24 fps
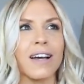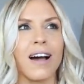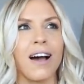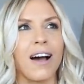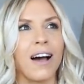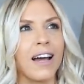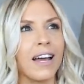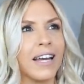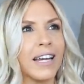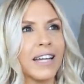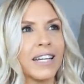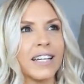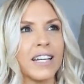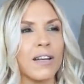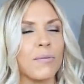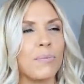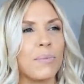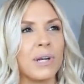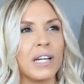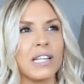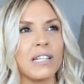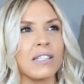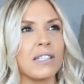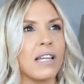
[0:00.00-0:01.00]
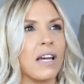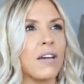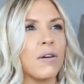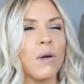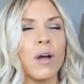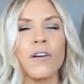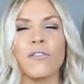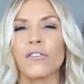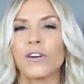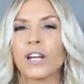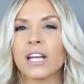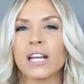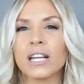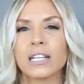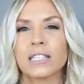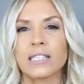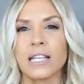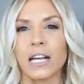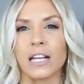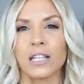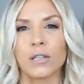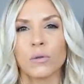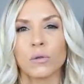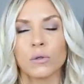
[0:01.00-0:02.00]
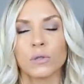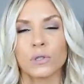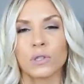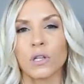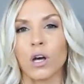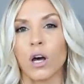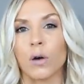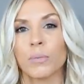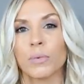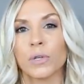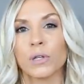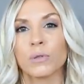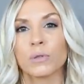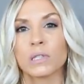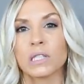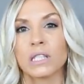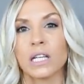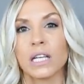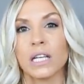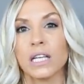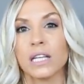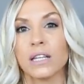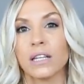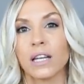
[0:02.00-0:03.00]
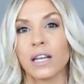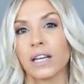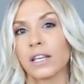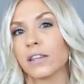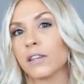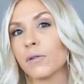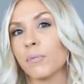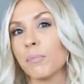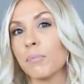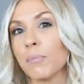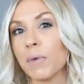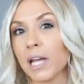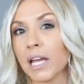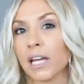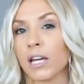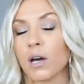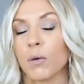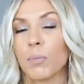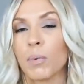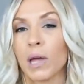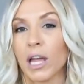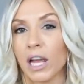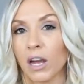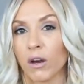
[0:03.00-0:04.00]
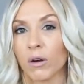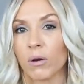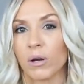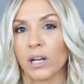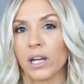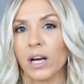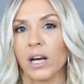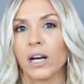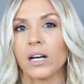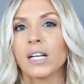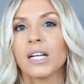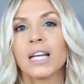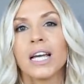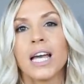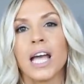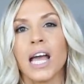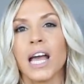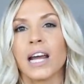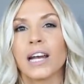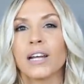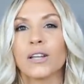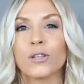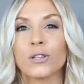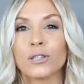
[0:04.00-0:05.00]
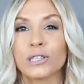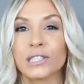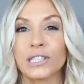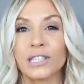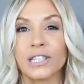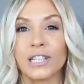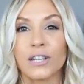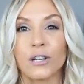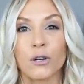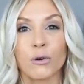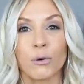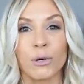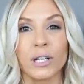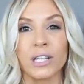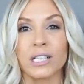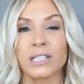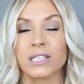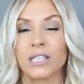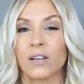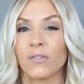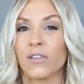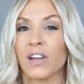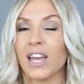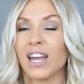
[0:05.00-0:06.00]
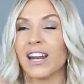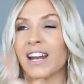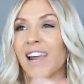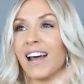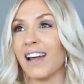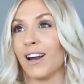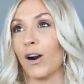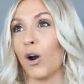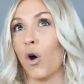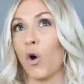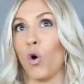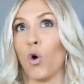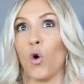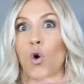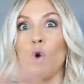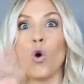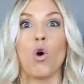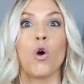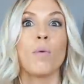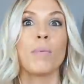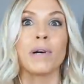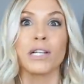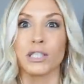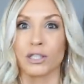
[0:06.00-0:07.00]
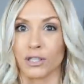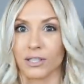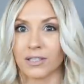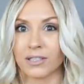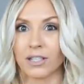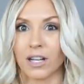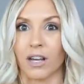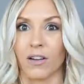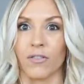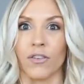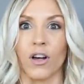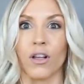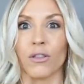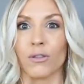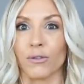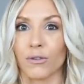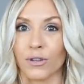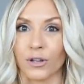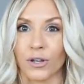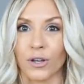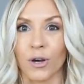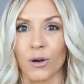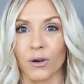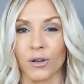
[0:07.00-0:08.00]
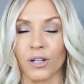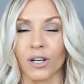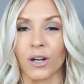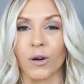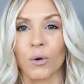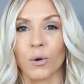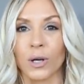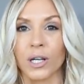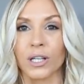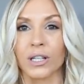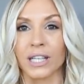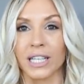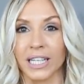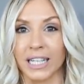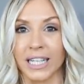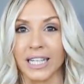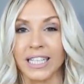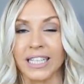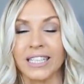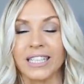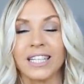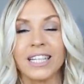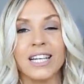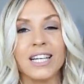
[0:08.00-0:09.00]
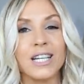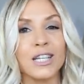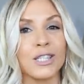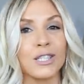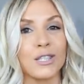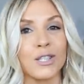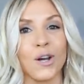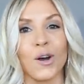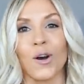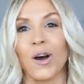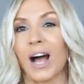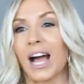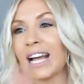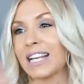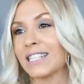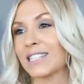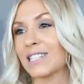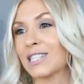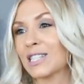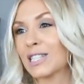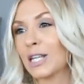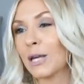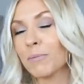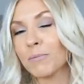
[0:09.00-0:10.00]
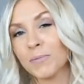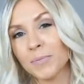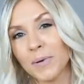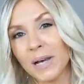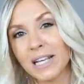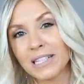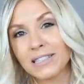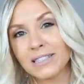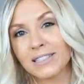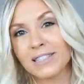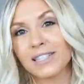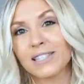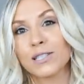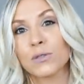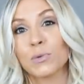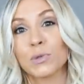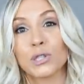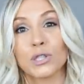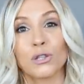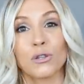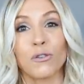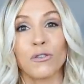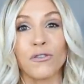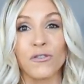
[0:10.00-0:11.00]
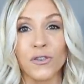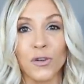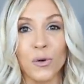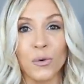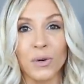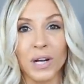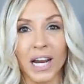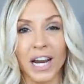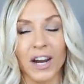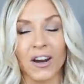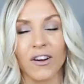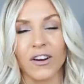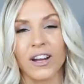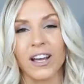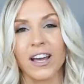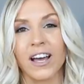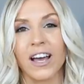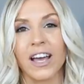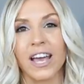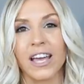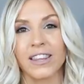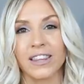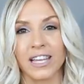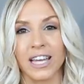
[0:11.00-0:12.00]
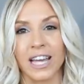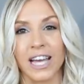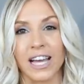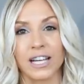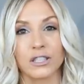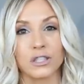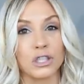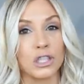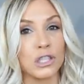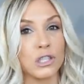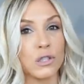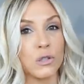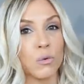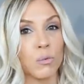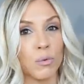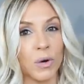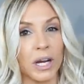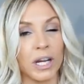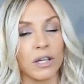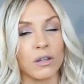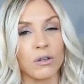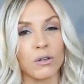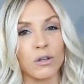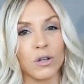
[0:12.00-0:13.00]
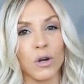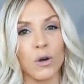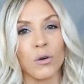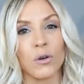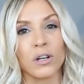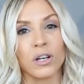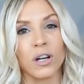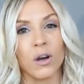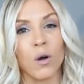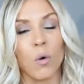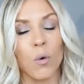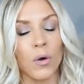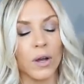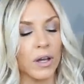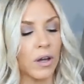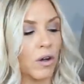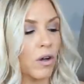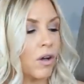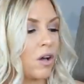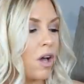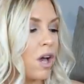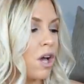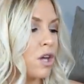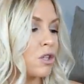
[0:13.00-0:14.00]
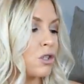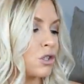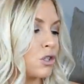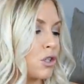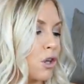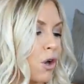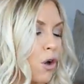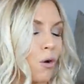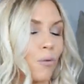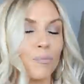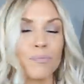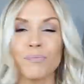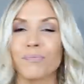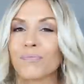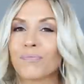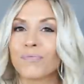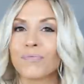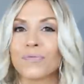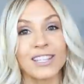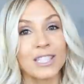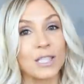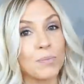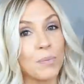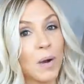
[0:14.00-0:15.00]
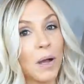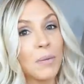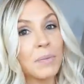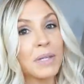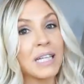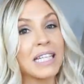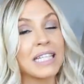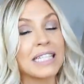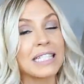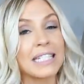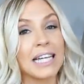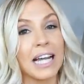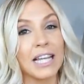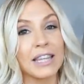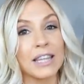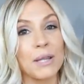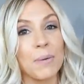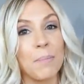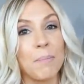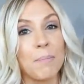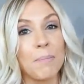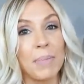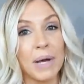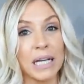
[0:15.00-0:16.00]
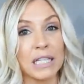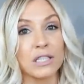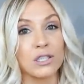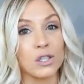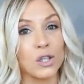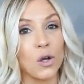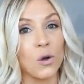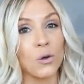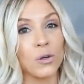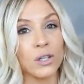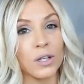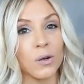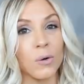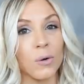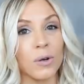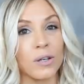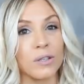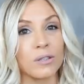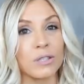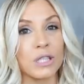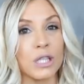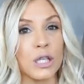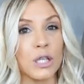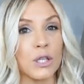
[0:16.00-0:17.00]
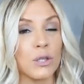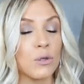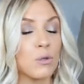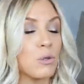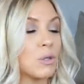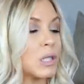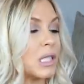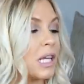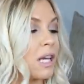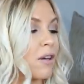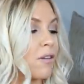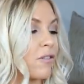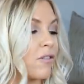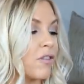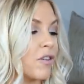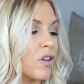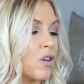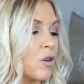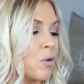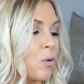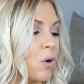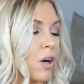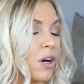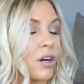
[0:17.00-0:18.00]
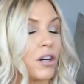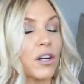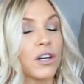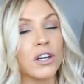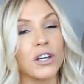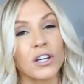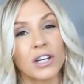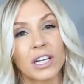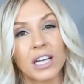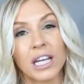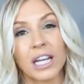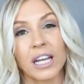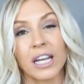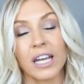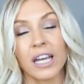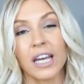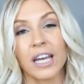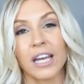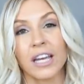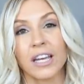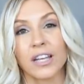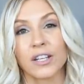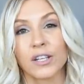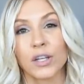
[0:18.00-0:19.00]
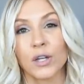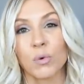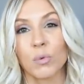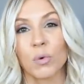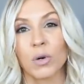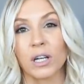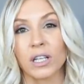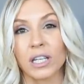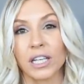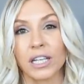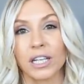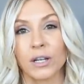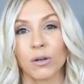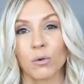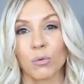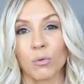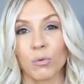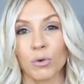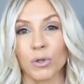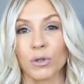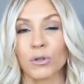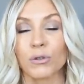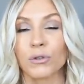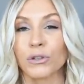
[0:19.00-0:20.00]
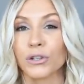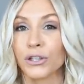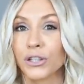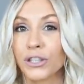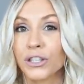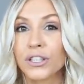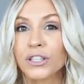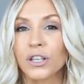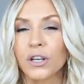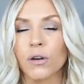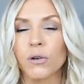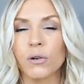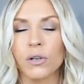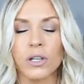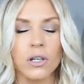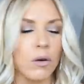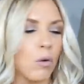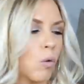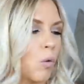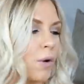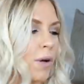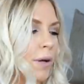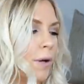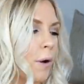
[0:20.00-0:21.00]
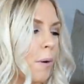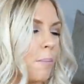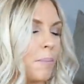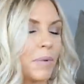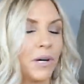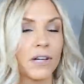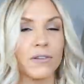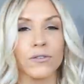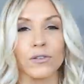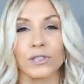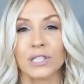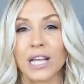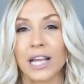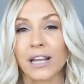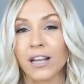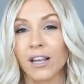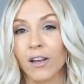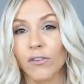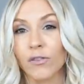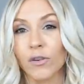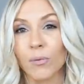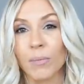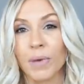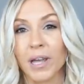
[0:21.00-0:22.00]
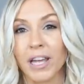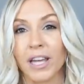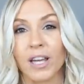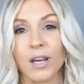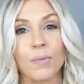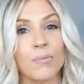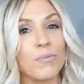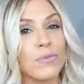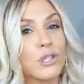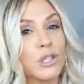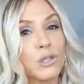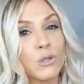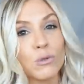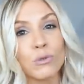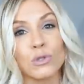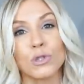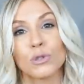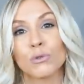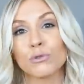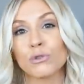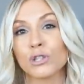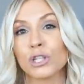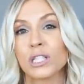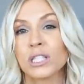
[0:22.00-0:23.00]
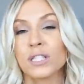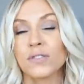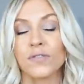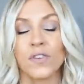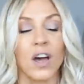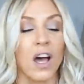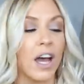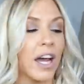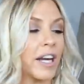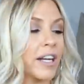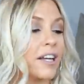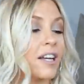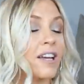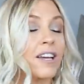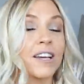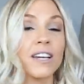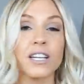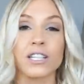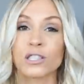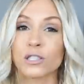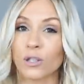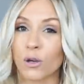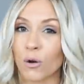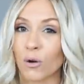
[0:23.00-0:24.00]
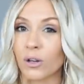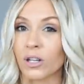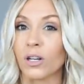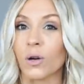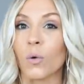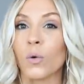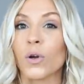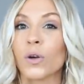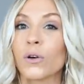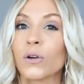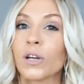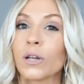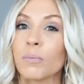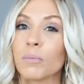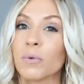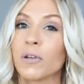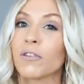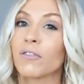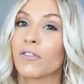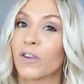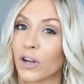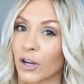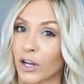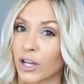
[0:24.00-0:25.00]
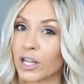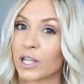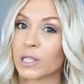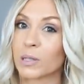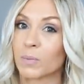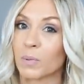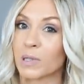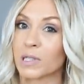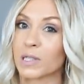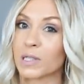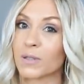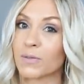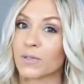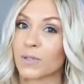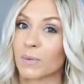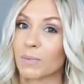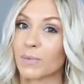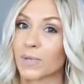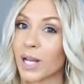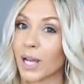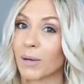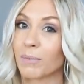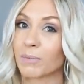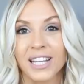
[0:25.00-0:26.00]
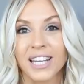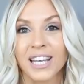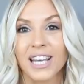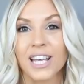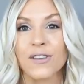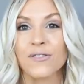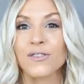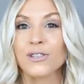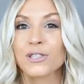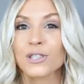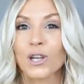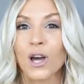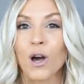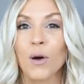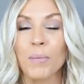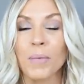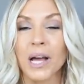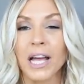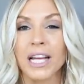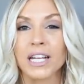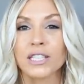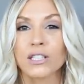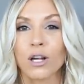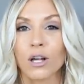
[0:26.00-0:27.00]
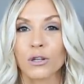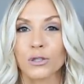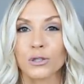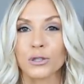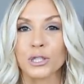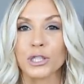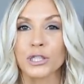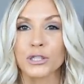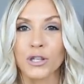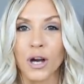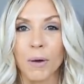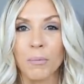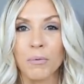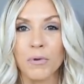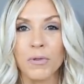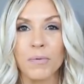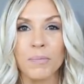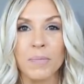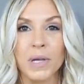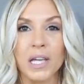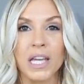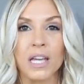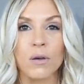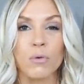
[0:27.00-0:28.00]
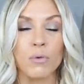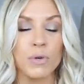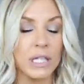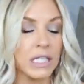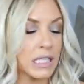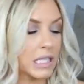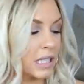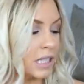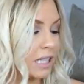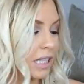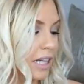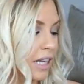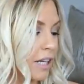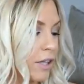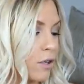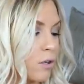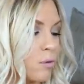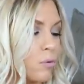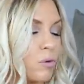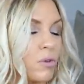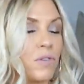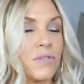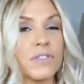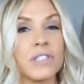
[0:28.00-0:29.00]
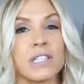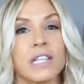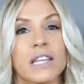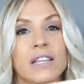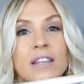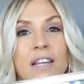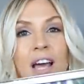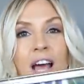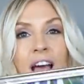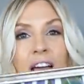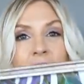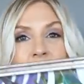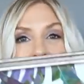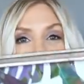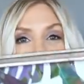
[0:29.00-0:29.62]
kind, but it, I forget exactly what it was called, but it was in like the makeup area. And I looked at the ingredients of it and it had a whole bunch of stuff other than coconut oil in it. So I skipped past this one to the food area and they had just the regular coconut oil. So this probably is not the best coconut oil to use if you are cooking and you want like a real good coconut oil, but for taking off your makeup, this will do just fine because coconut oil can be very expensive sometimes. If you saw my Dollar Tree shop with me recently, you will have seen that I